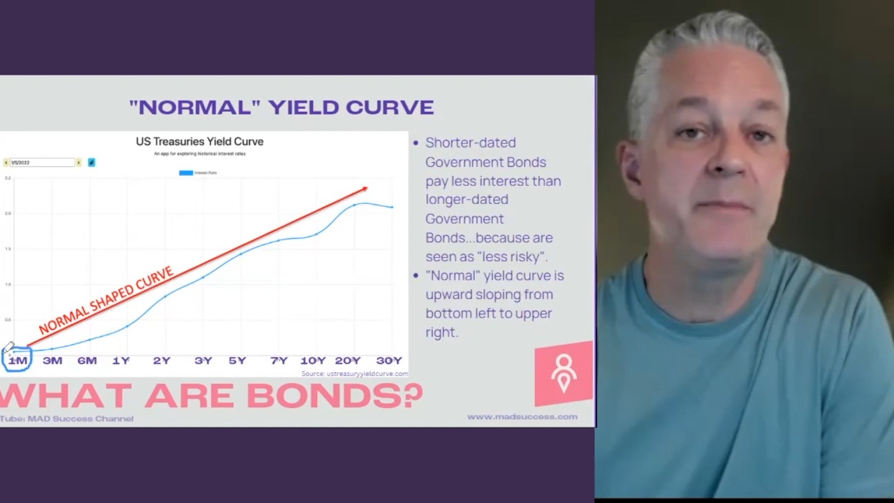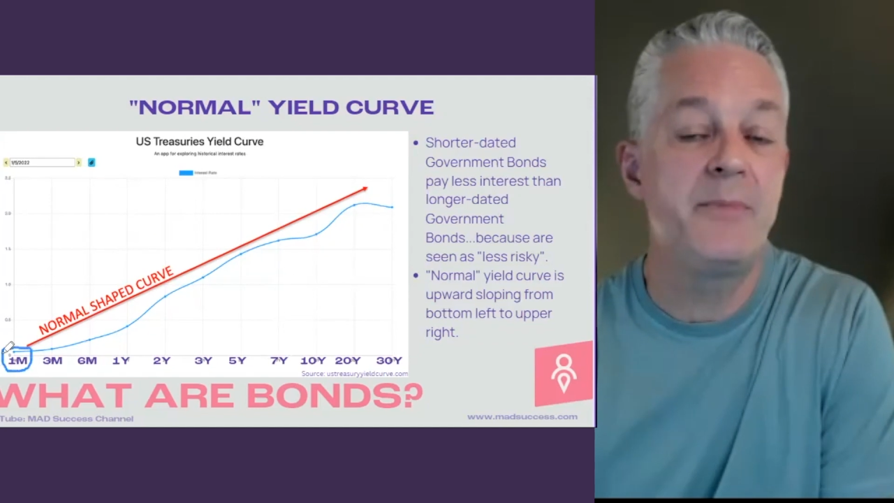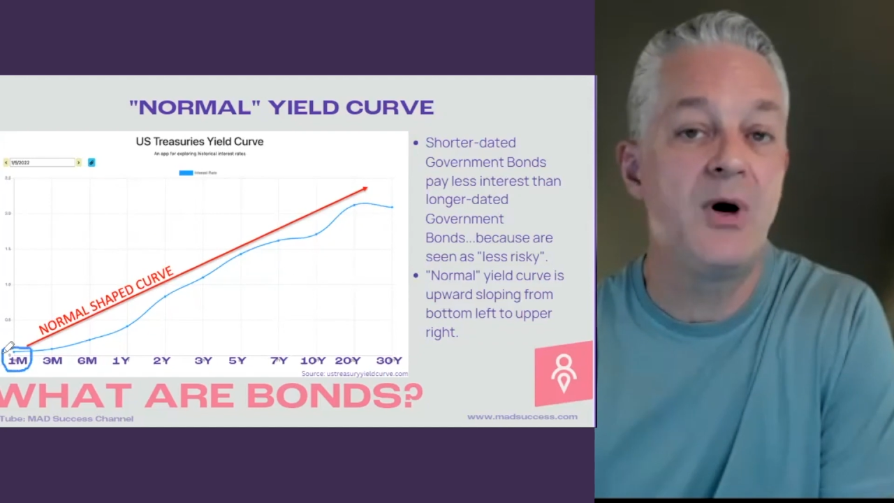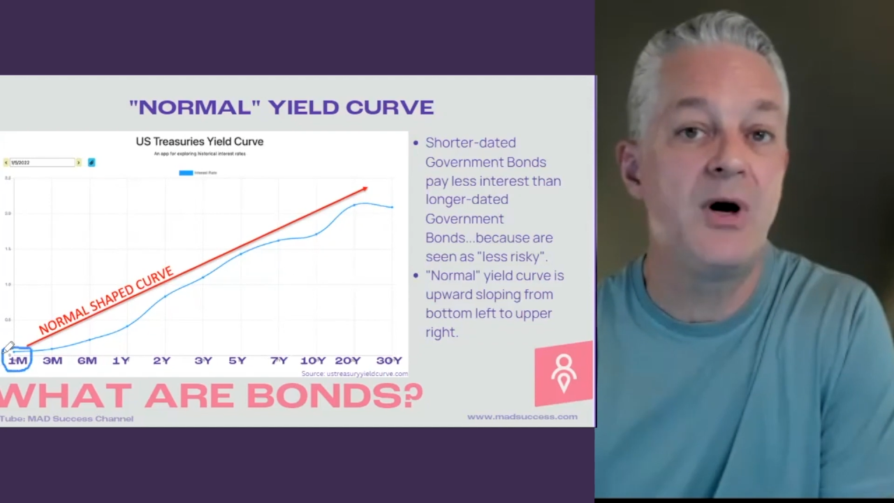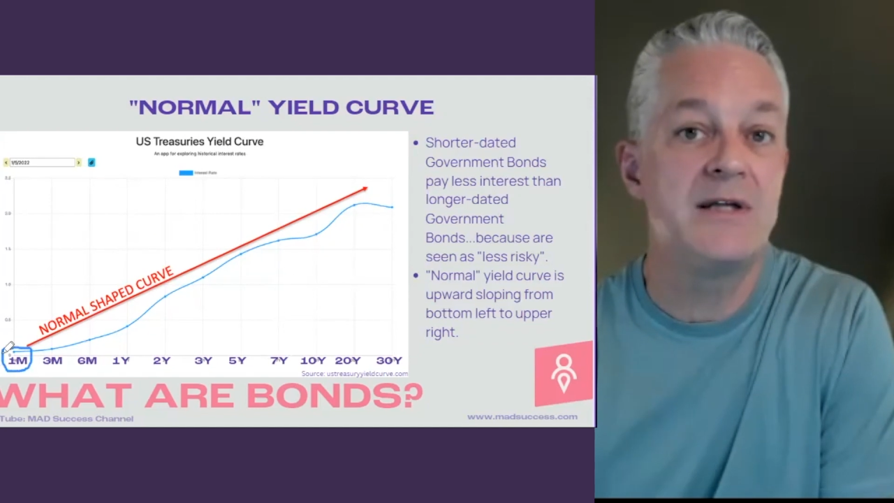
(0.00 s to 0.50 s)

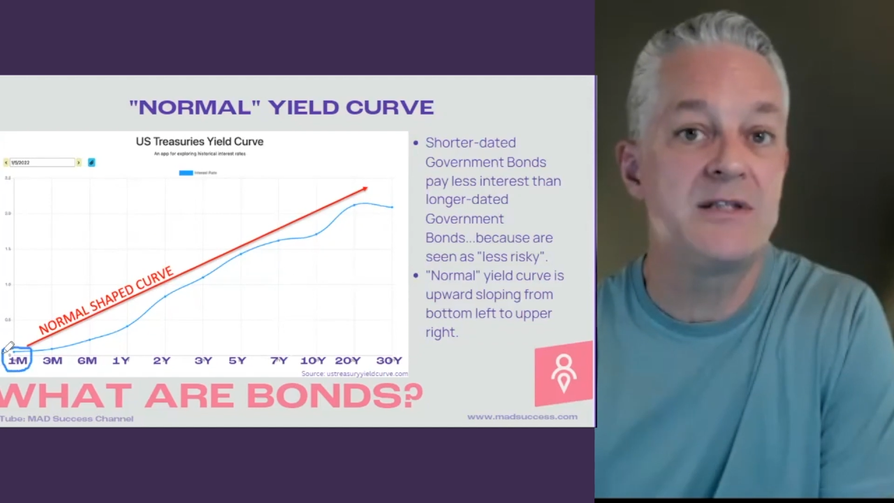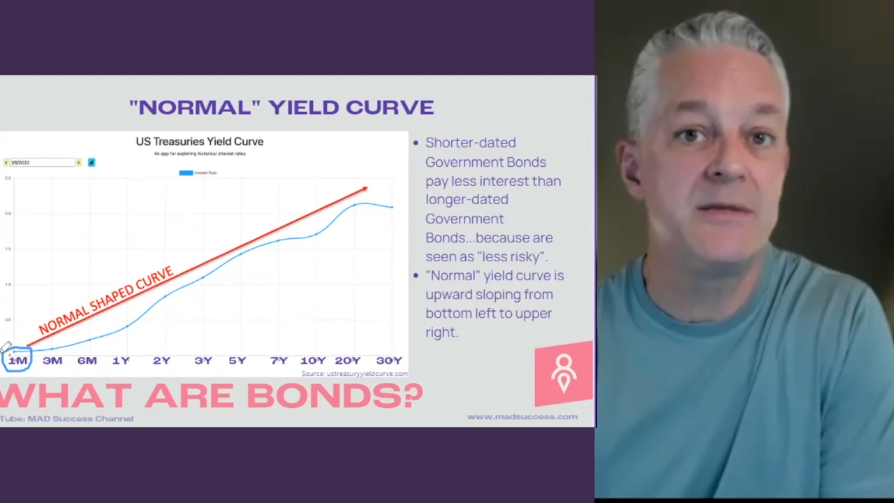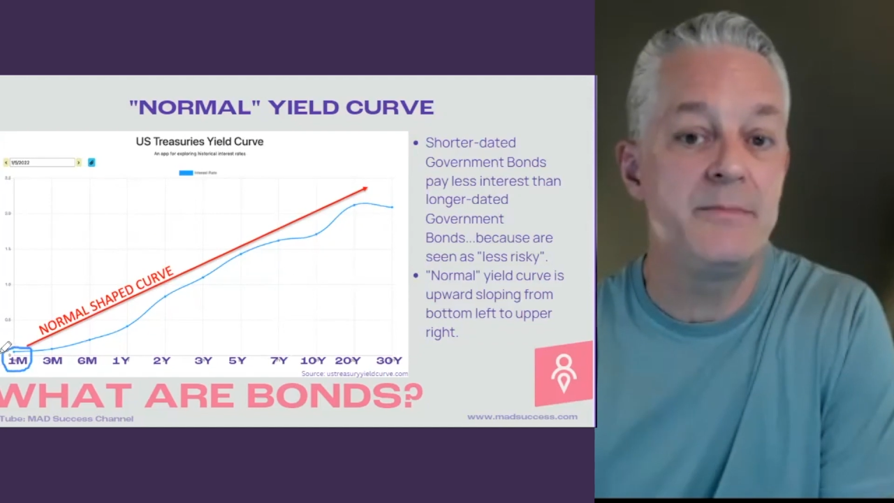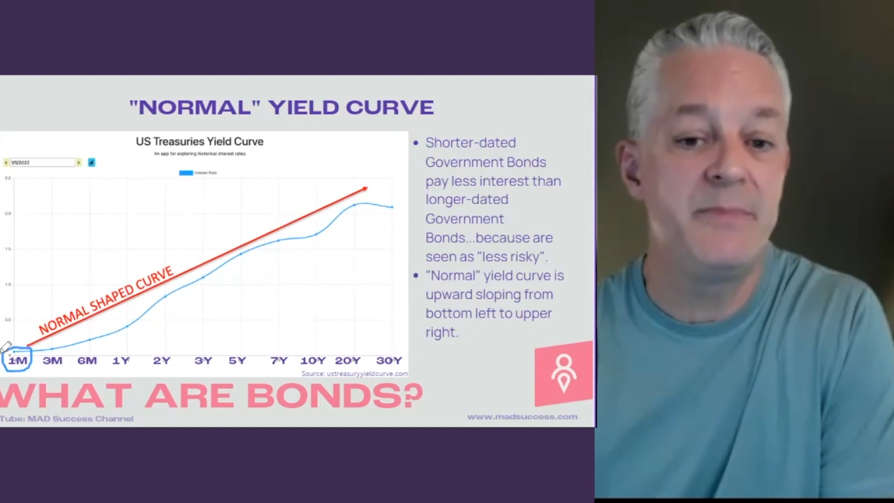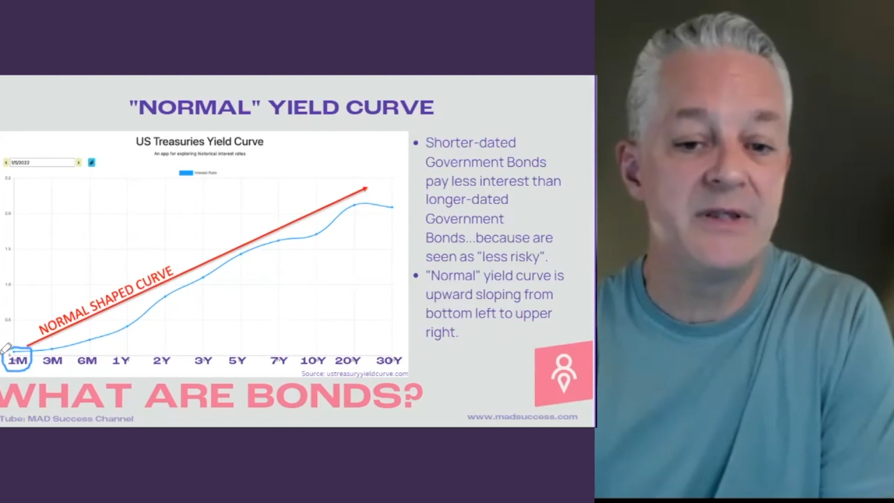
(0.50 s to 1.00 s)
bonds
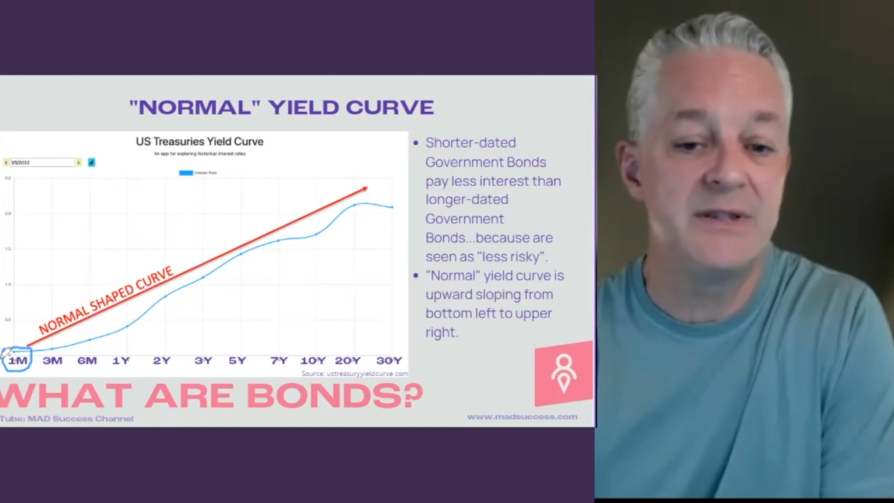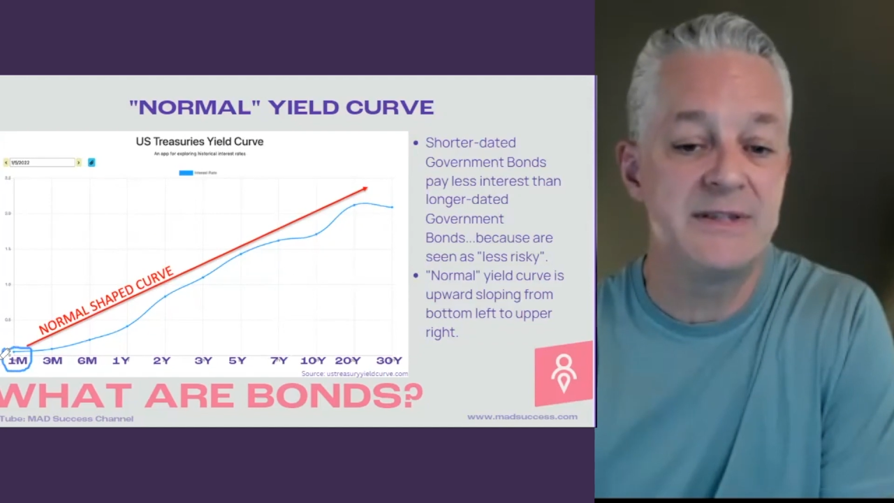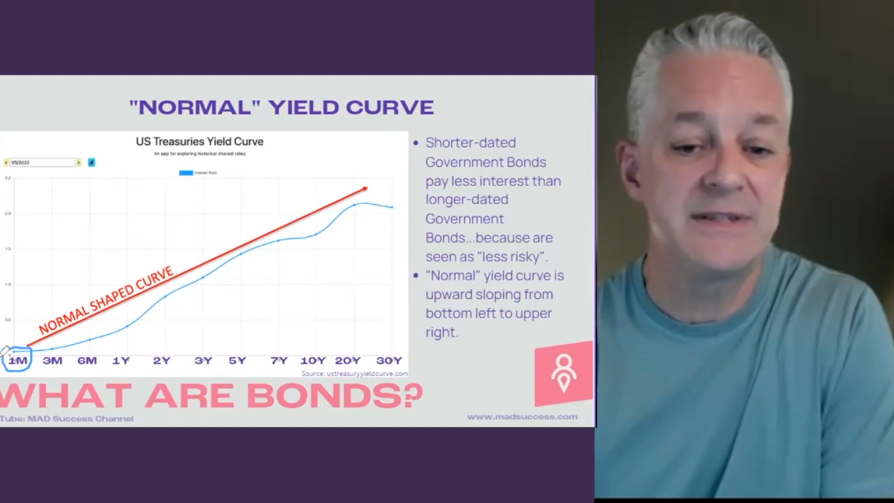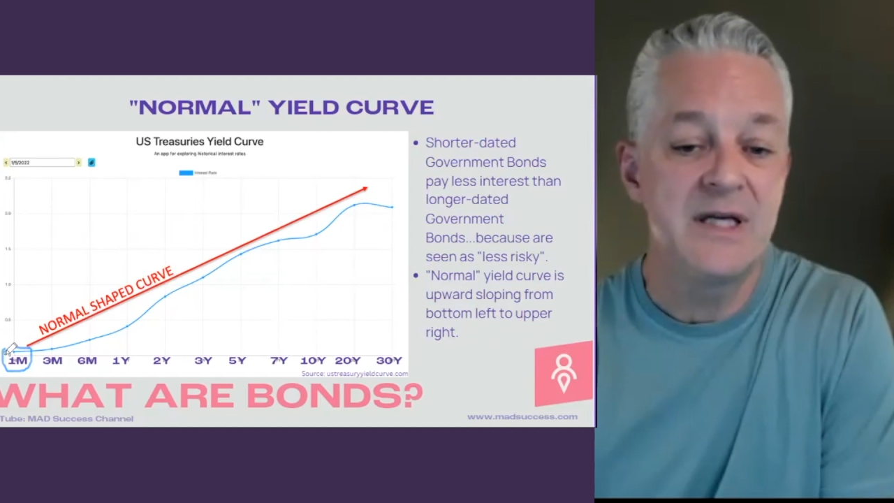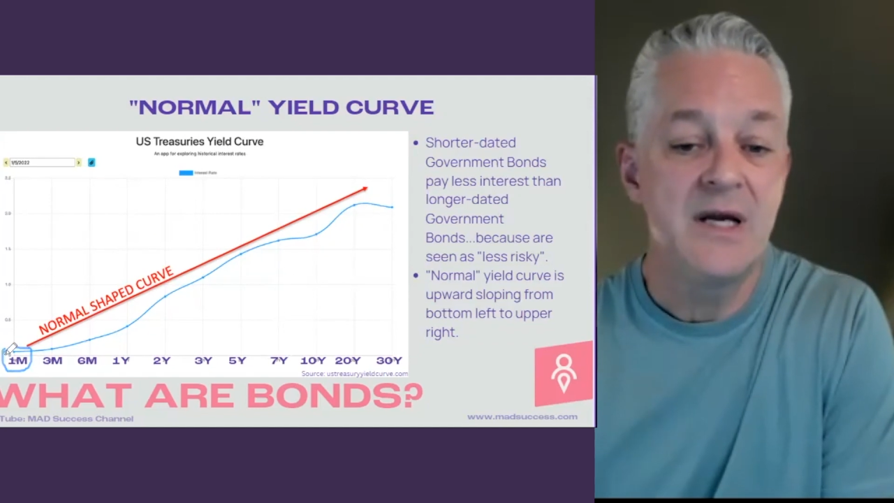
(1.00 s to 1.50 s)
and
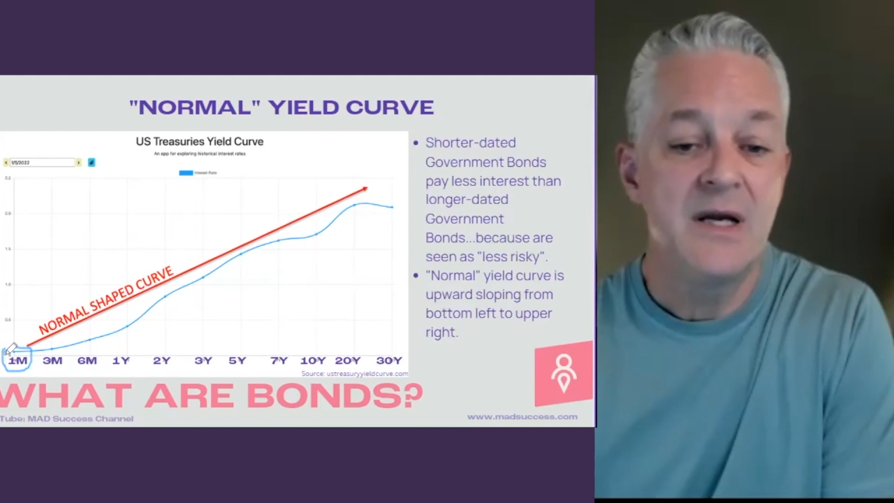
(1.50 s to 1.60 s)
bills.